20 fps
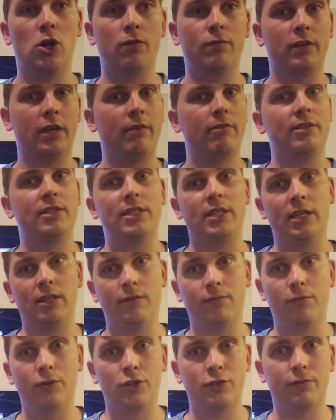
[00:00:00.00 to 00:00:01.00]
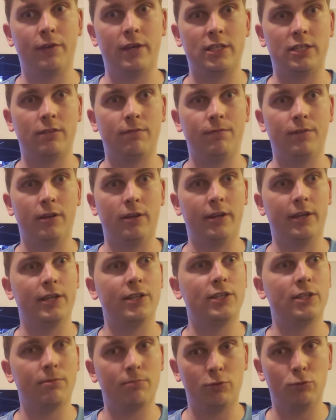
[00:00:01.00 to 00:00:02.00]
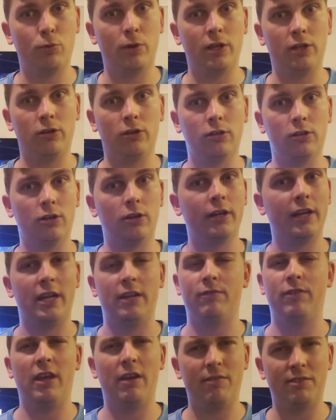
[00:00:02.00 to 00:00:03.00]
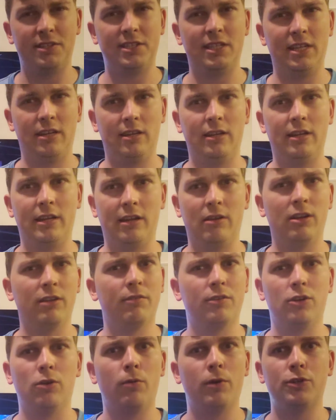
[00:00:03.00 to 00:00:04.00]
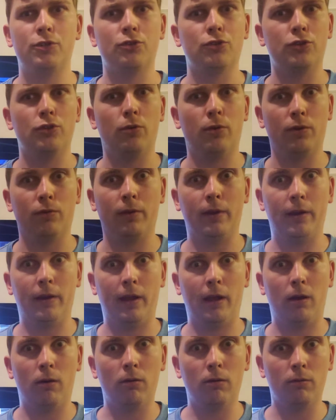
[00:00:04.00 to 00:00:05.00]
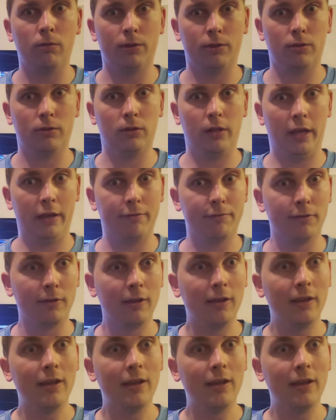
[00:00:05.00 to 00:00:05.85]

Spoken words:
If you haven't seen the first Fast and Furious, spoiler alert, and if you haven't seen it, I don't even know what you're doing right now with your life.